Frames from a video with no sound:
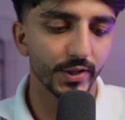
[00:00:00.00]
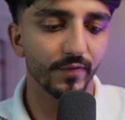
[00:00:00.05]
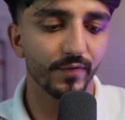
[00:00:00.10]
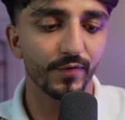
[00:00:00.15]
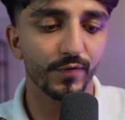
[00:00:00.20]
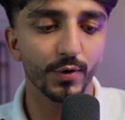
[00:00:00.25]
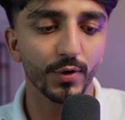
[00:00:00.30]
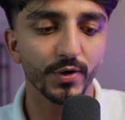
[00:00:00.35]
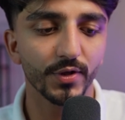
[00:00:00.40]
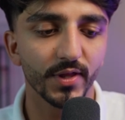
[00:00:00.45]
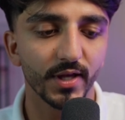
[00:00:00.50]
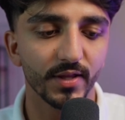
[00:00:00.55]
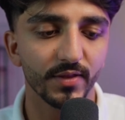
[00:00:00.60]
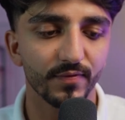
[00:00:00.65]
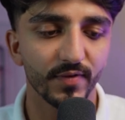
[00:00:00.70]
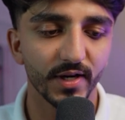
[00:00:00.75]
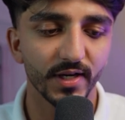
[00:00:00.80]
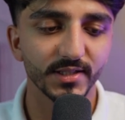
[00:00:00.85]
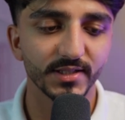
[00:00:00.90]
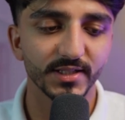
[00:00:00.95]
The fourth
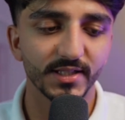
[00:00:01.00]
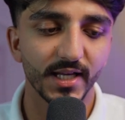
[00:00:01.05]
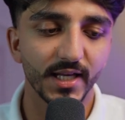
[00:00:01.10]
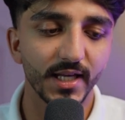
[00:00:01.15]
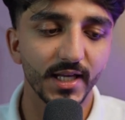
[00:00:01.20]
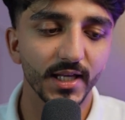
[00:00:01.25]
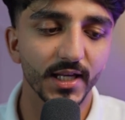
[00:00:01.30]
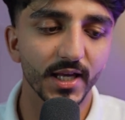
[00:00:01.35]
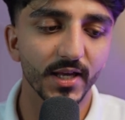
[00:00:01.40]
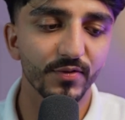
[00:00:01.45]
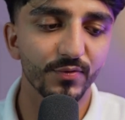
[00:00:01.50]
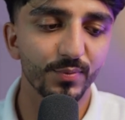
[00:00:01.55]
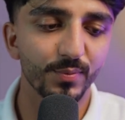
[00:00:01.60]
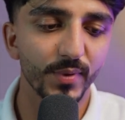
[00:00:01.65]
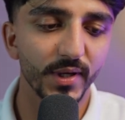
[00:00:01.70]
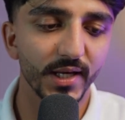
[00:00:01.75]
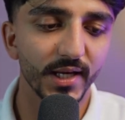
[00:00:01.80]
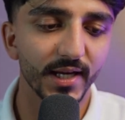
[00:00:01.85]
advice that he gave me